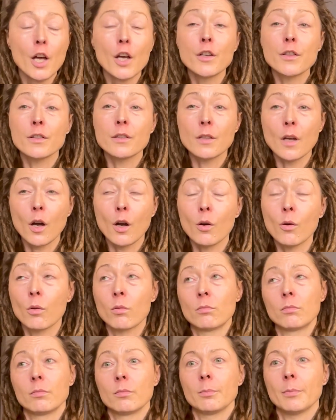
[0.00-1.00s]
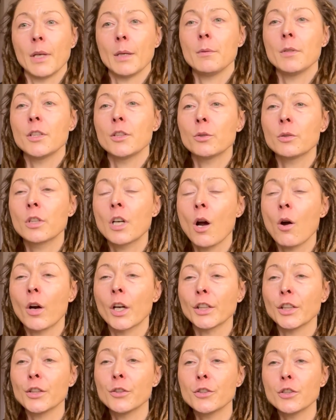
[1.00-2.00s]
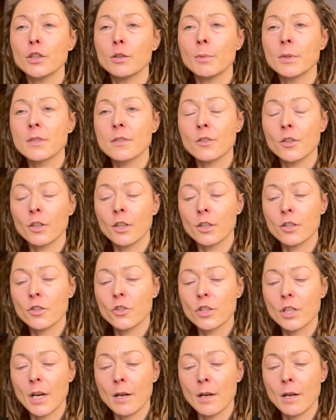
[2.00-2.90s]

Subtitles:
So maybe you would go on YouTube and search